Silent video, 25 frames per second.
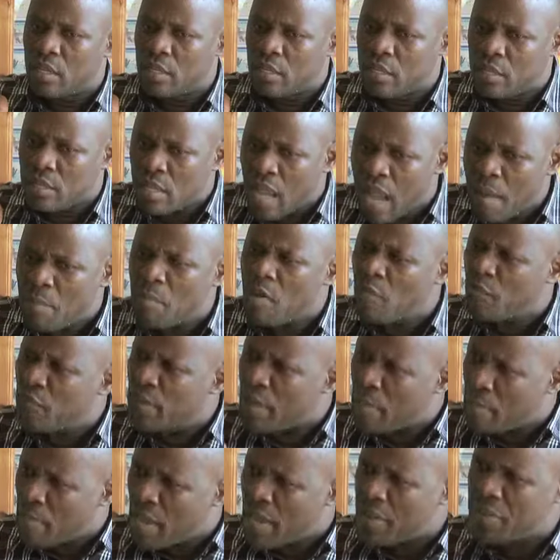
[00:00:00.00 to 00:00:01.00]
Some of
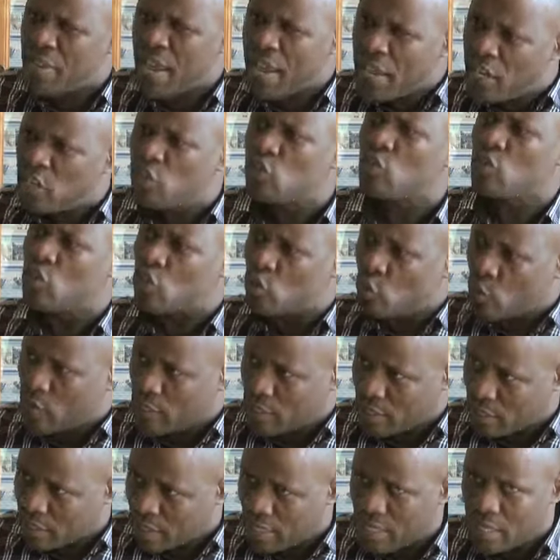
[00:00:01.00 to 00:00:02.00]
the major issues we
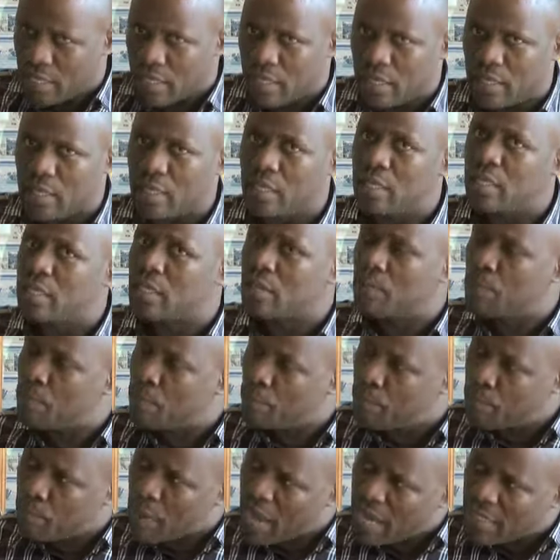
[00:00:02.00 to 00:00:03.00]
see is
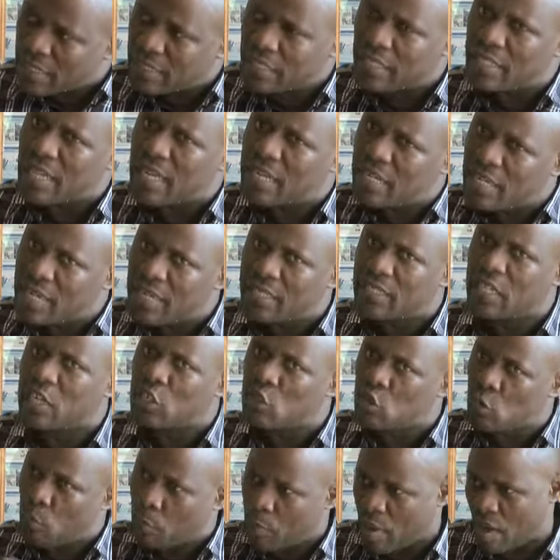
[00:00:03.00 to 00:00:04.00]
partly
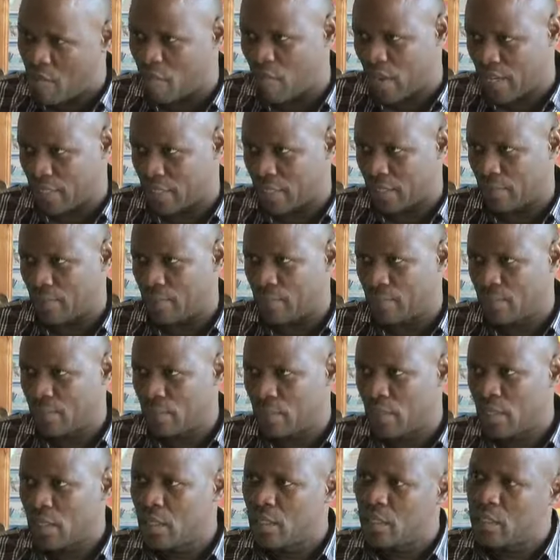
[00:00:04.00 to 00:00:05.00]
related to poverty,
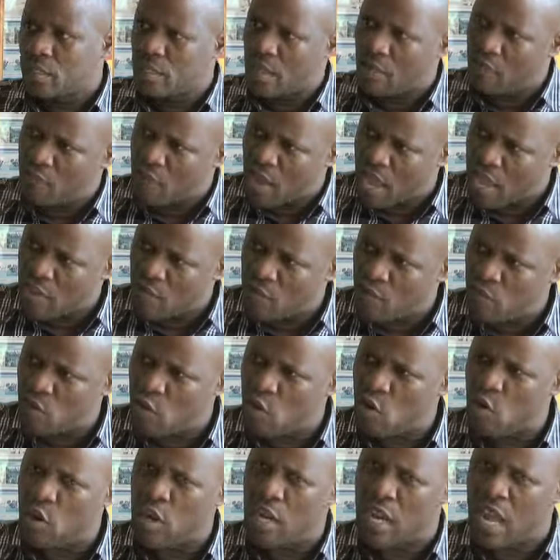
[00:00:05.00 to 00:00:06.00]

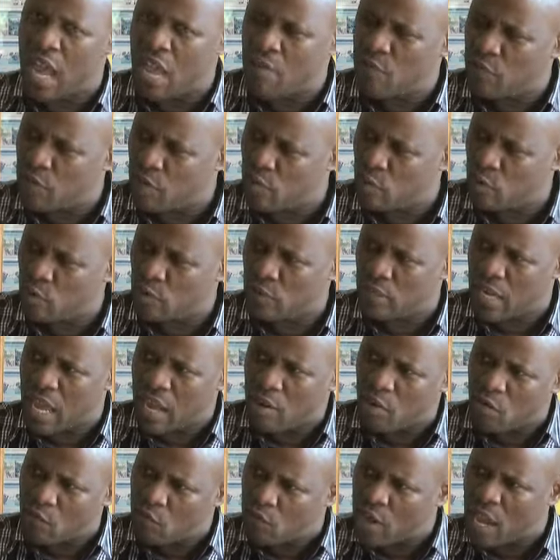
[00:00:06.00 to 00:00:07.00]
survival, livelihood,
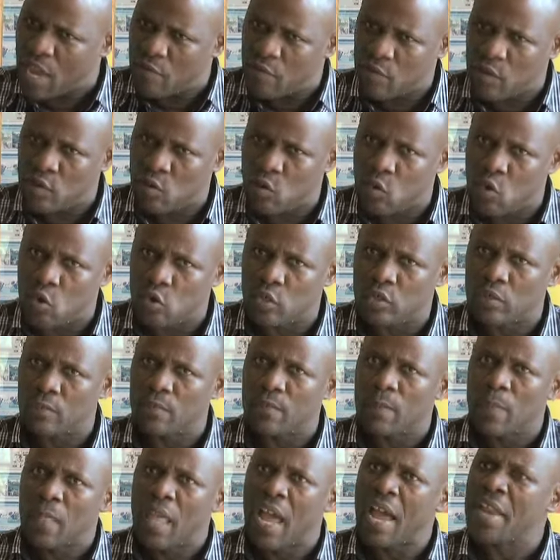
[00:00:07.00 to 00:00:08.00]
lack of livelihood,
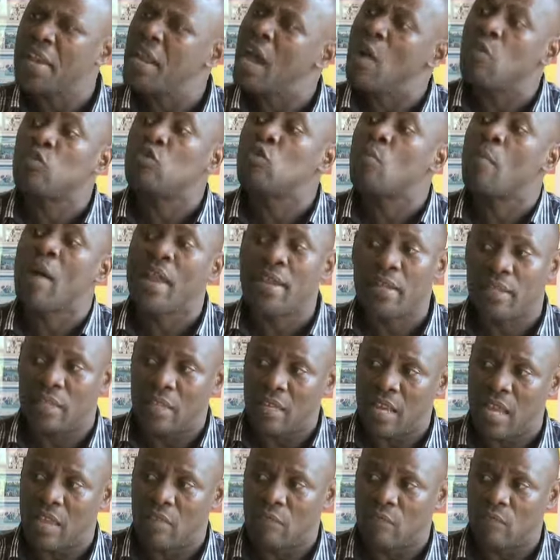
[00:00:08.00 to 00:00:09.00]
and how to manage
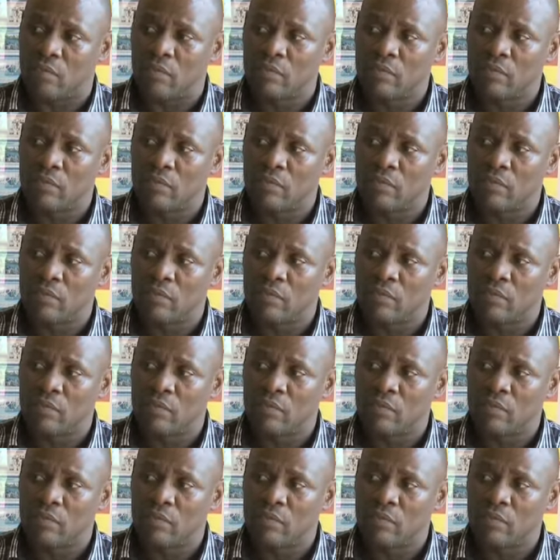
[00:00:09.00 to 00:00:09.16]
life.